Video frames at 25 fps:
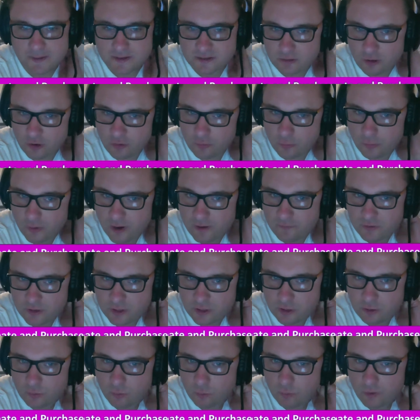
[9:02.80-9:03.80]
slots whenever
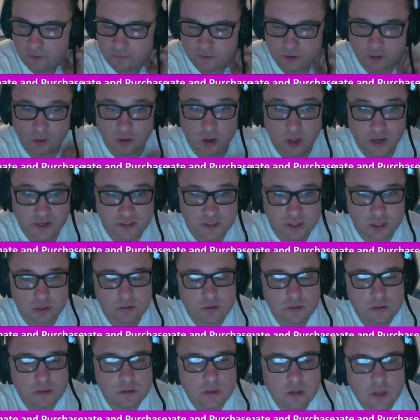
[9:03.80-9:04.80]
you like to.
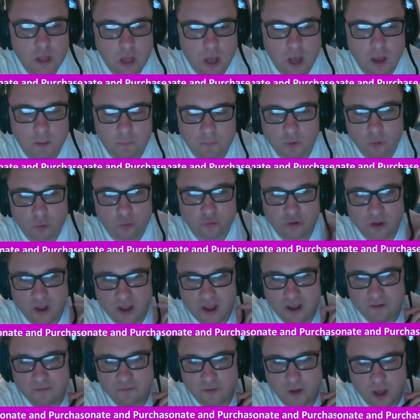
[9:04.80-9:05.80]
We'll also
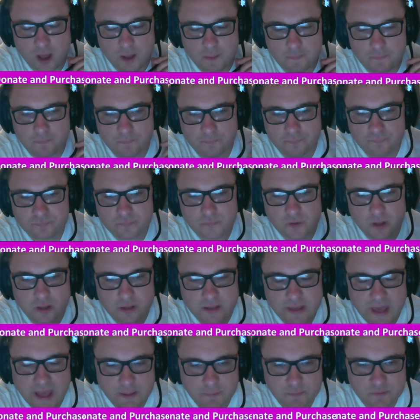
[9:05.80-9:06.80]
have
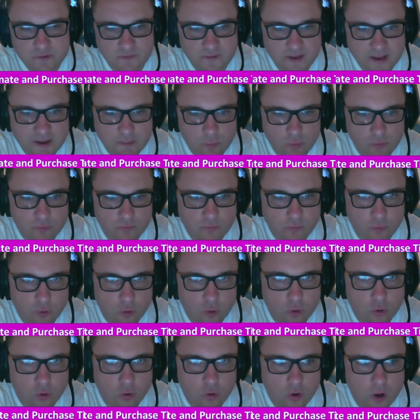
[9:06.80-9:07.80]
games available
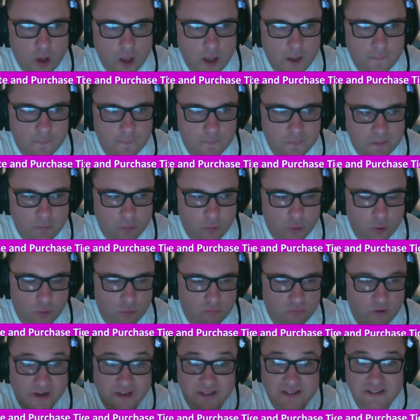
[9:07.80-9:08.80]
for people who are
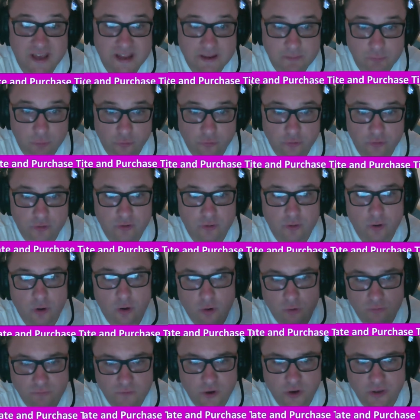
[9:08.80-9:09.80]
running tables. So I've
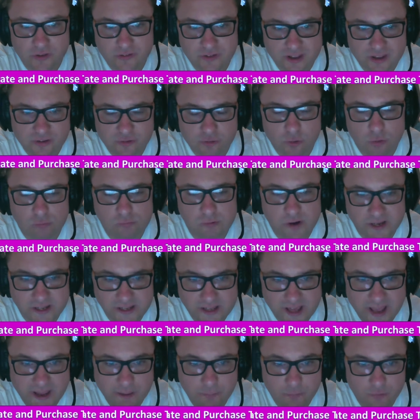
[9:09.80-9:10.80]
got volunteers who are running
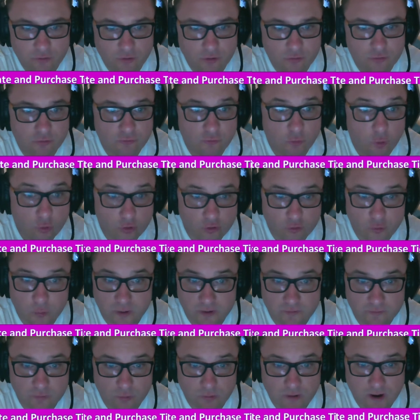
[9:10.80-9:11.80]
games all the
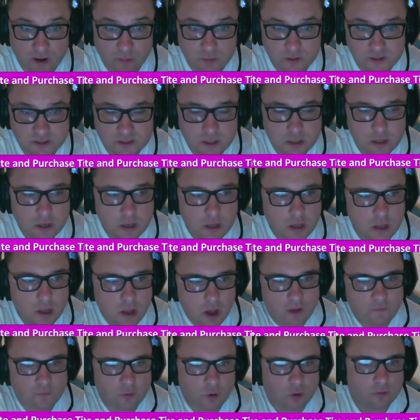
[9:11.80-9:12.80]
24 hours.
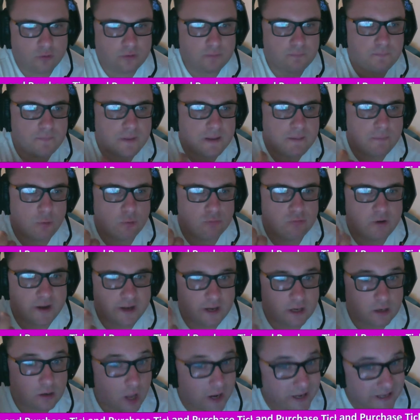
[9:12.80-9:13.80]
I've got people
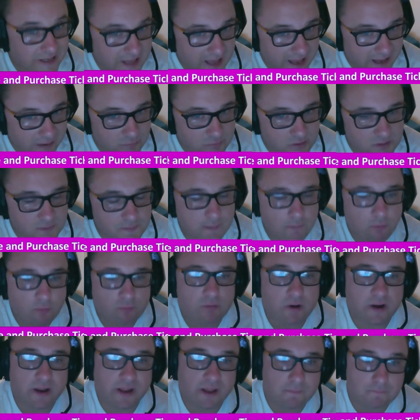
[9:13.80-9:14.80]
running light games, people
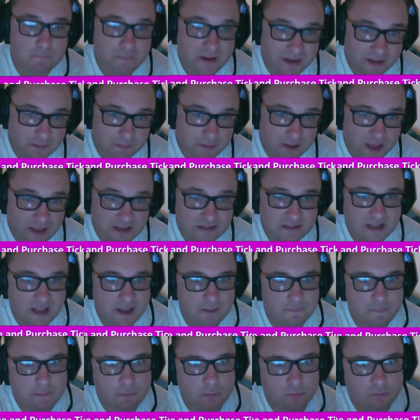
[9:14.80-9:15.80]
running medium games,
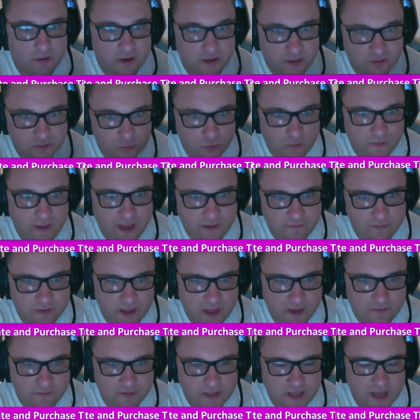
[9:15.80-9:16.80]
and people running sort of
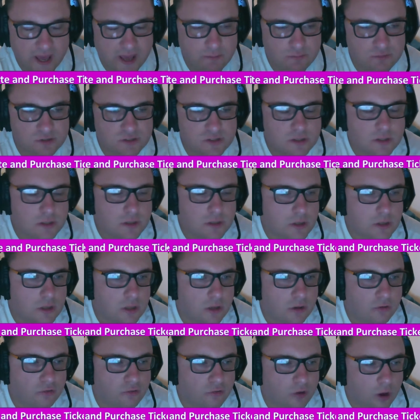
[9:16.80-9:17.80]
heavy games.
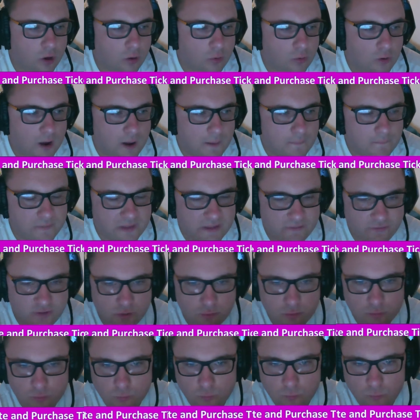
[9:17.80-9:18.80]
So if
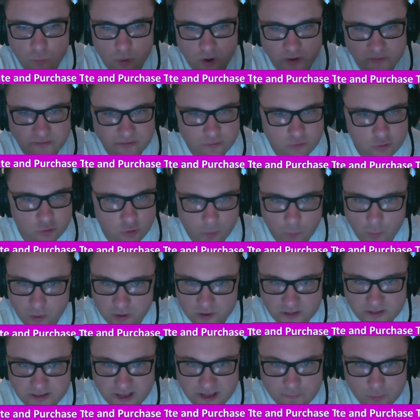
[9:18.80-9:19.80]
you wanted to join one
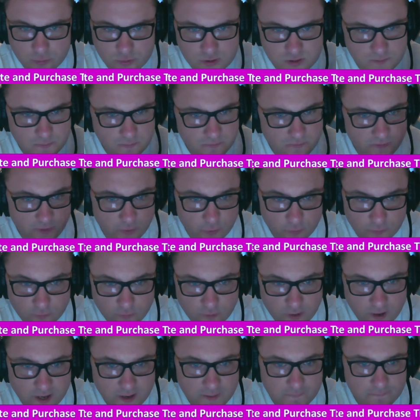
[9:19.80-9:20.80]
of the tables, feel
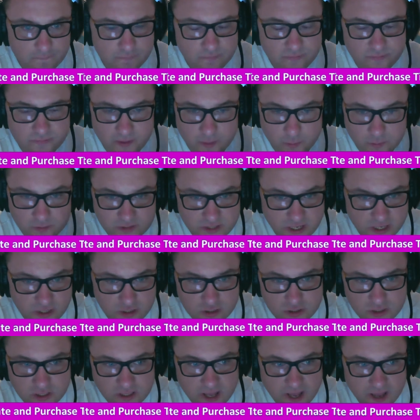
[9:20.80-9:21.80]
free. They'll teach
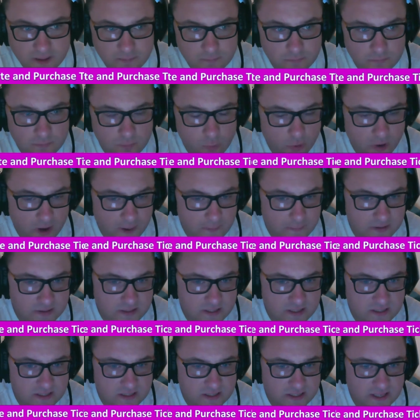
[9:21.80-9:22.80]
you the game, more than happy to
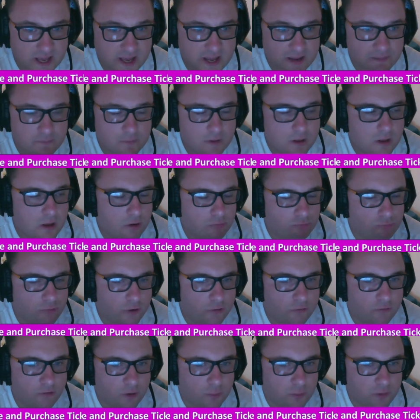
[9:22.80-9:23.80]
teach you the game, run
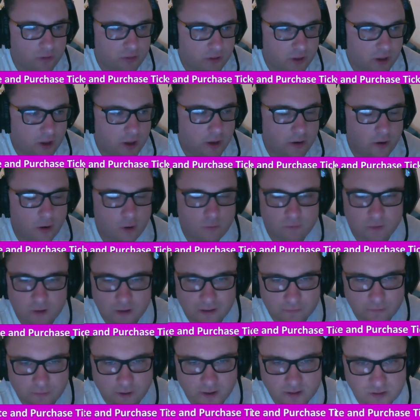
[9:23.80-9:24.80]
through it with you, and hopefully
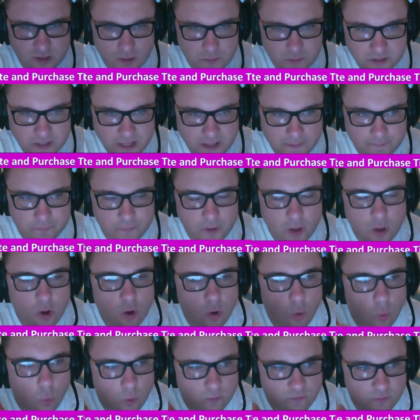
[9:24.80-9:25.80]
you'll have a great time with them.
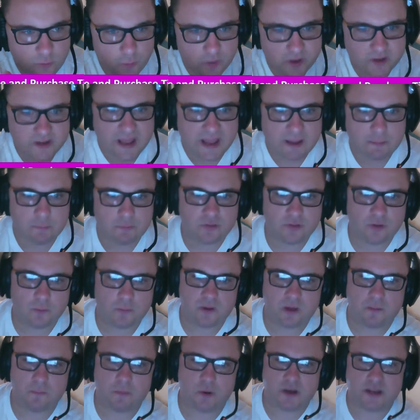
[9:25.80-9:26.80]
Or if you want to game with some
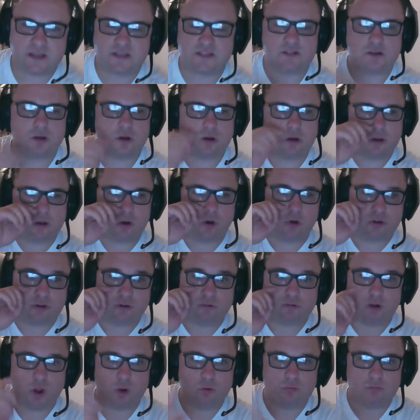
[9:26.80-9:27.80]
of your buddies on
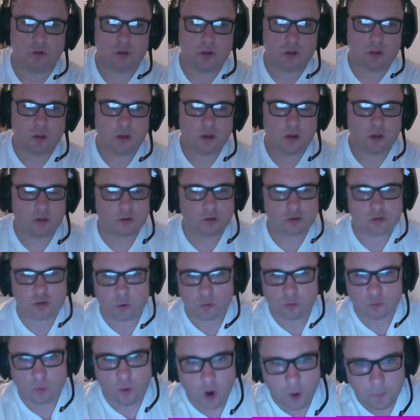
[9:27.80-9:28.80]
your own,
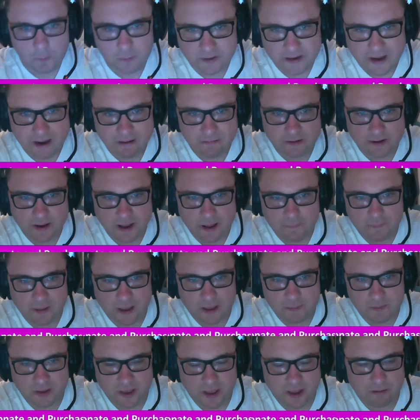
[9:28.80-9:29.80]
go to our open
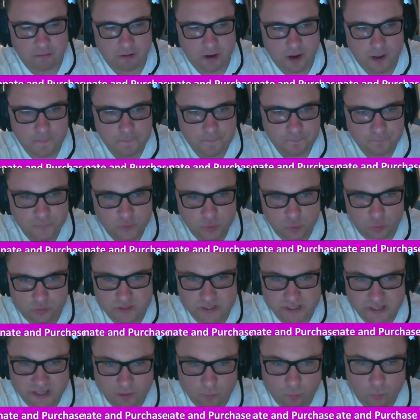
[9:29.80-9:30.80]
gaming area. Your
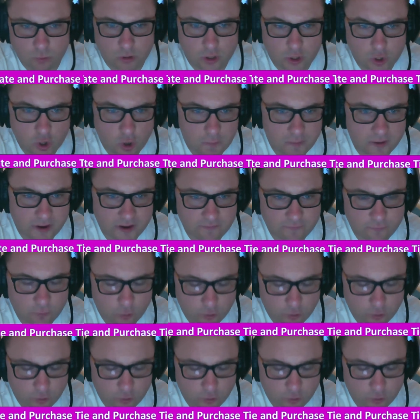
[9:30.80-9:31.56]
ticket will accommodate for